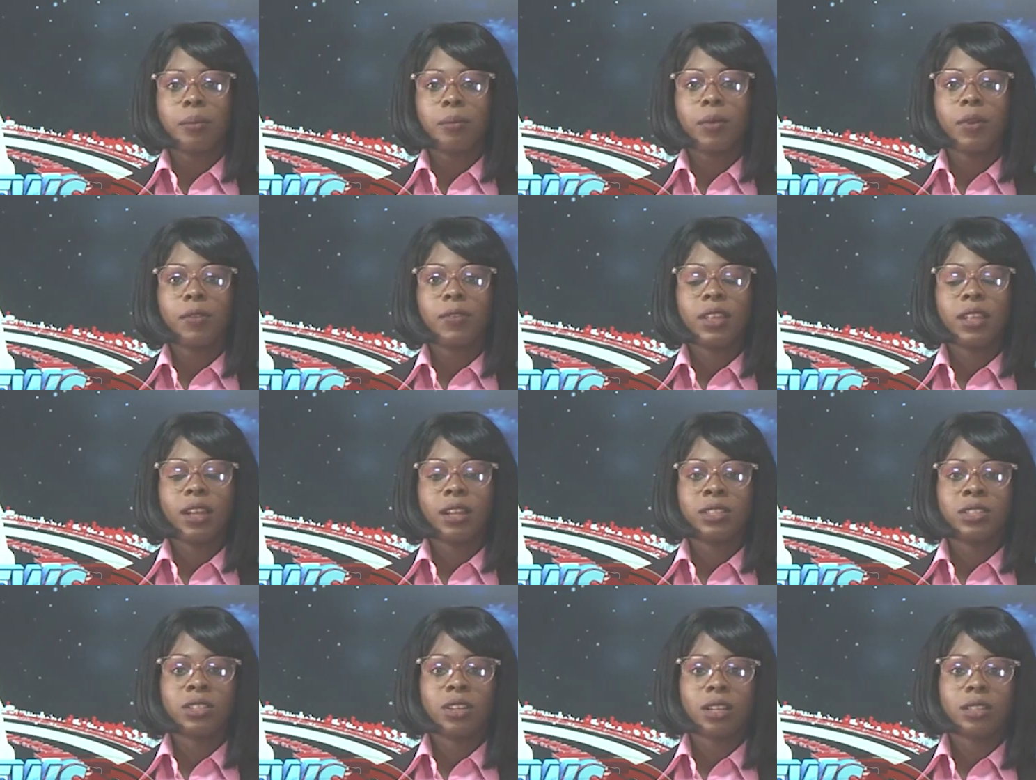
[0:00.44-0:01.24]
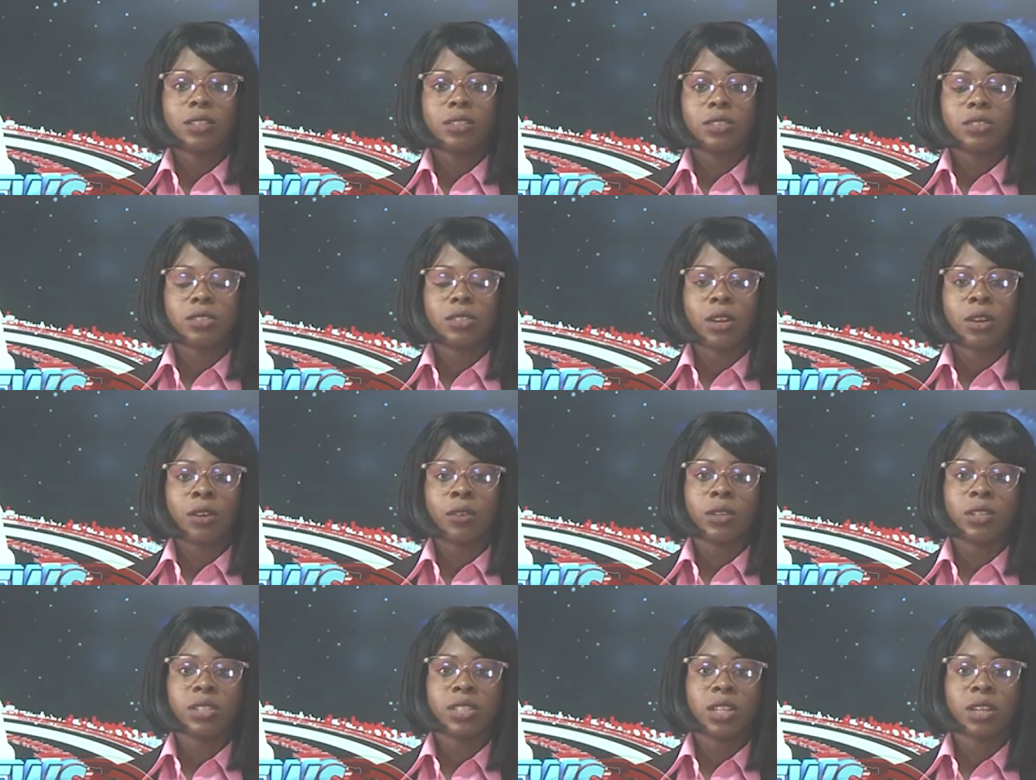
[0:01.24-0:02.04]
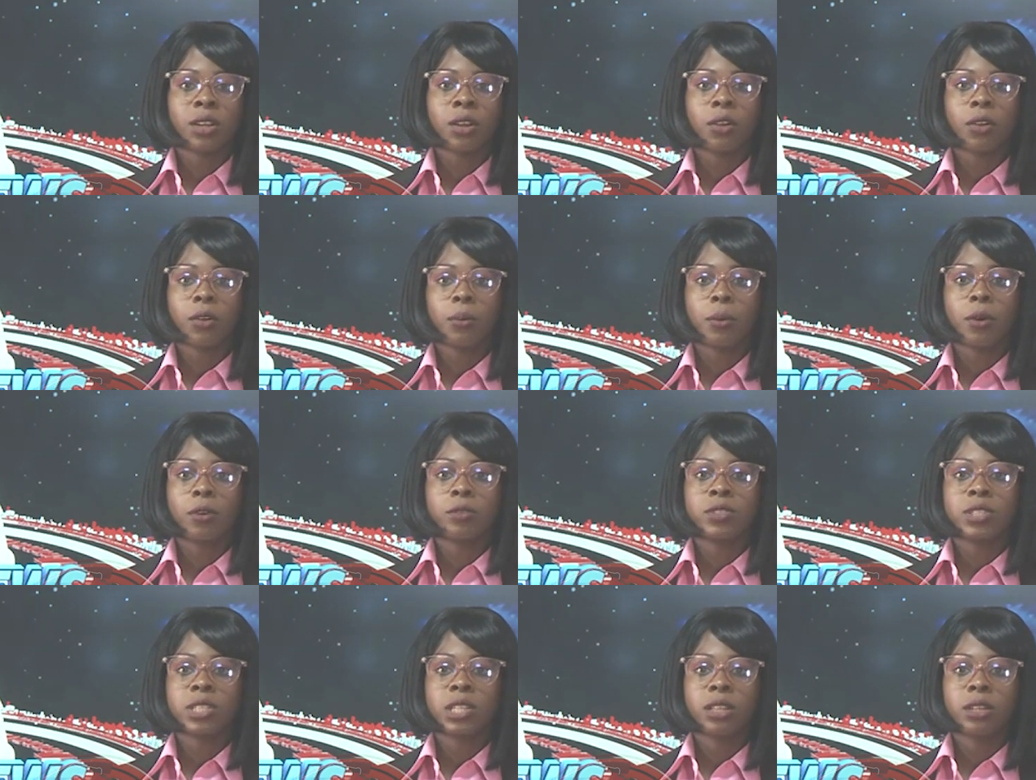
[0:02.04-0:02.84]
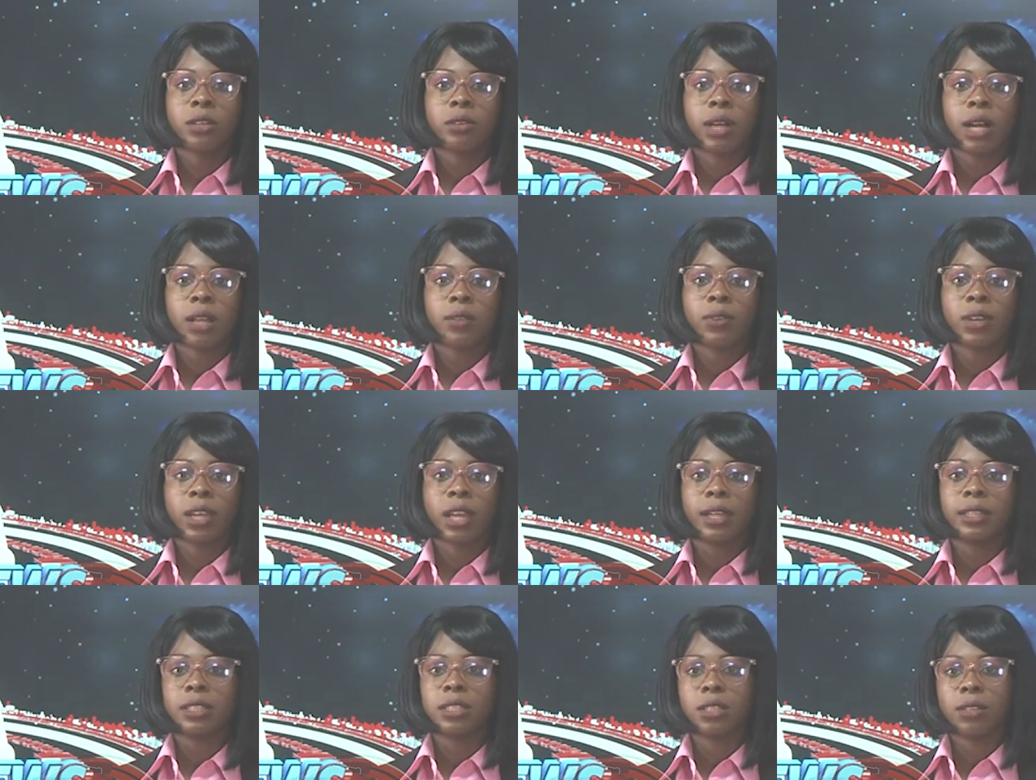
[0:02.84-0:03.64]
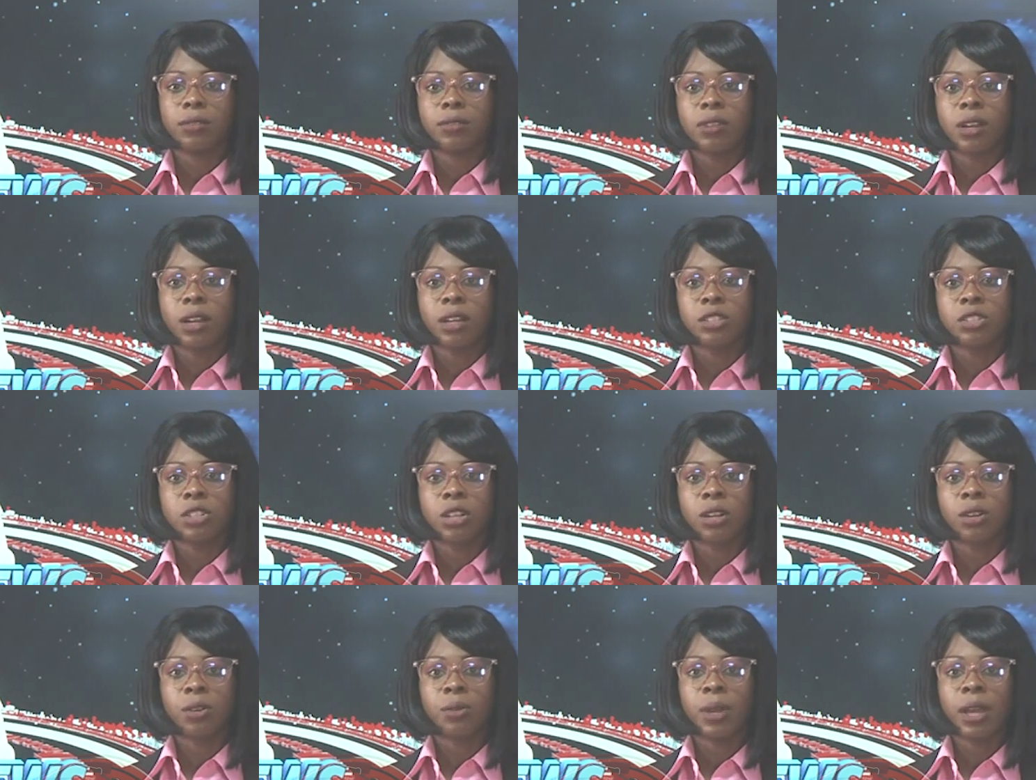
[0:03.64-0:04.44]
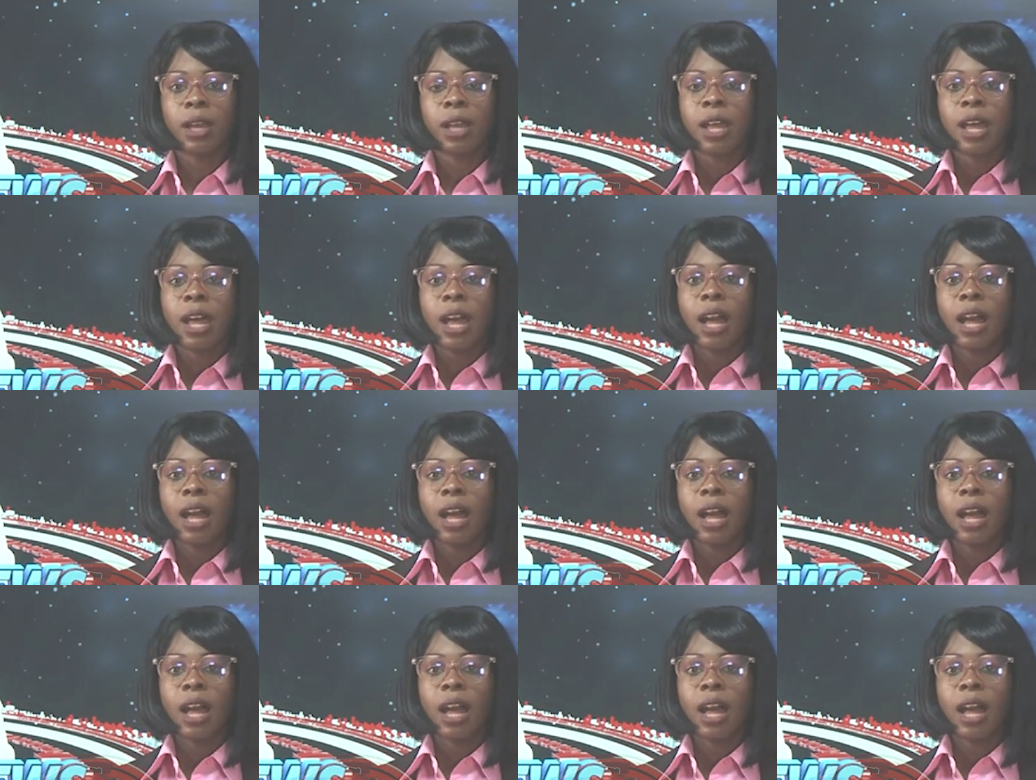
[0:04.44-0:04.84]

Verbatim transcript: Moving on to other stories, a group of senior advocates of Nigeria